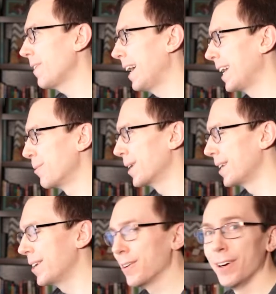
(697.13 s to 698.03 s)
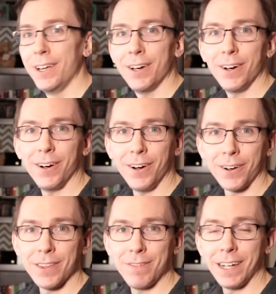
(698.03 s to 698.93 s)
And I want to know,
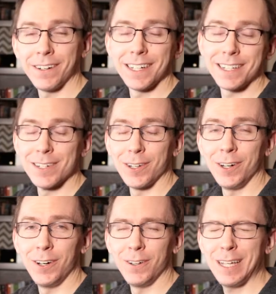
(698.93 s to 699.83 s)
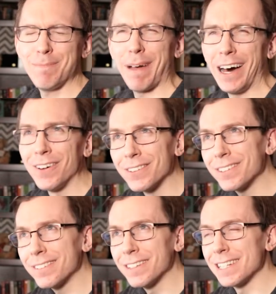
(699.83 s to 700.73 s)
are the variances all
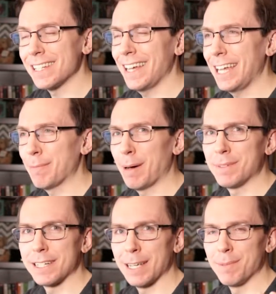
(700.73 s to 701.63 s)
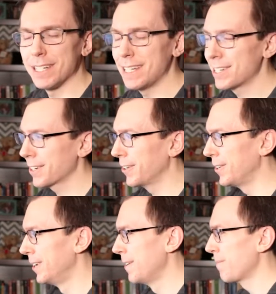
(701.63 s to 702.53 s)
about the same up to some
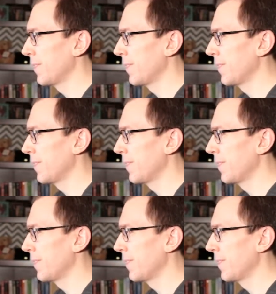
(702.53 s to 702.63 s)
statistical